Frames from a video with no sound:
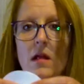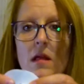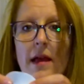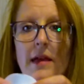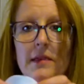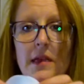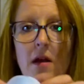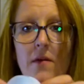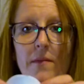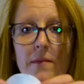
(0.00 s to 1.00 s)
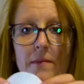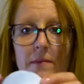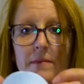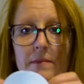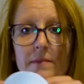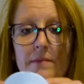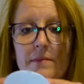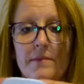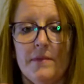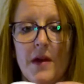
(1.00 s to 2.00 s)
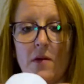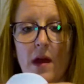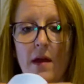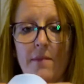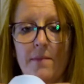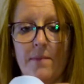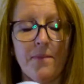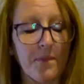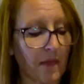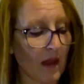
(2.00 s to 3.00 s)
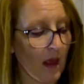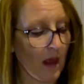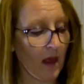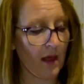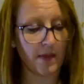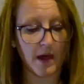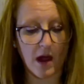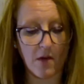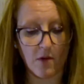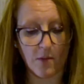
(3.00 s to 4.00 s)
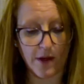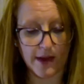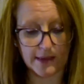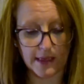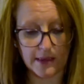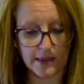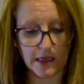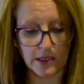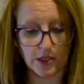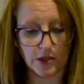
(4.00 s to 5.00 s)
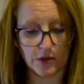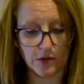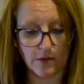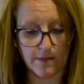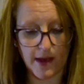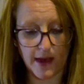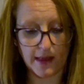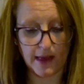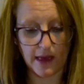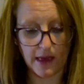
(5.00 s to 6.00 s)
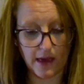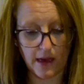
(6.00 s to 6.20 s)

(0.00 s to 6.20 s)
like so. Okay? Then I will press this into my lid.